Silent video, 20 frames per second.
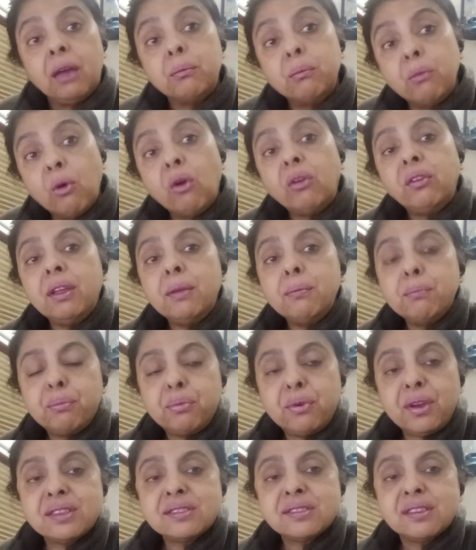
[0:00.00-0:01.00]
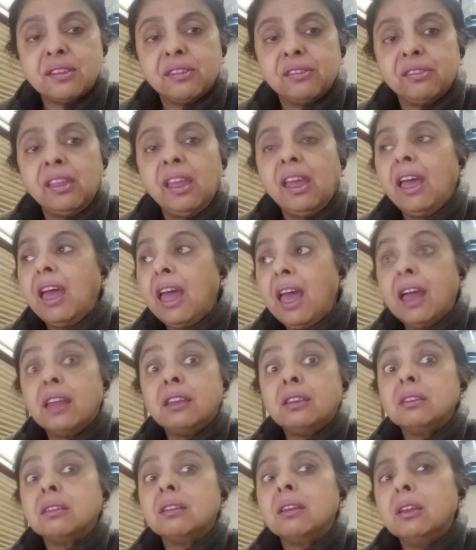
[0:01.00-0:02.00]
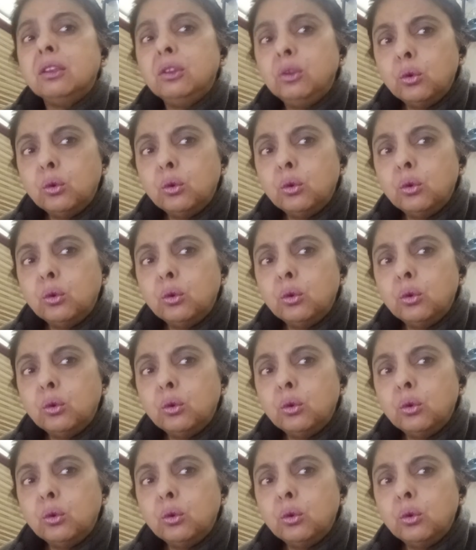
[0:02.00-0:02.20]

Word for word: more impressive, and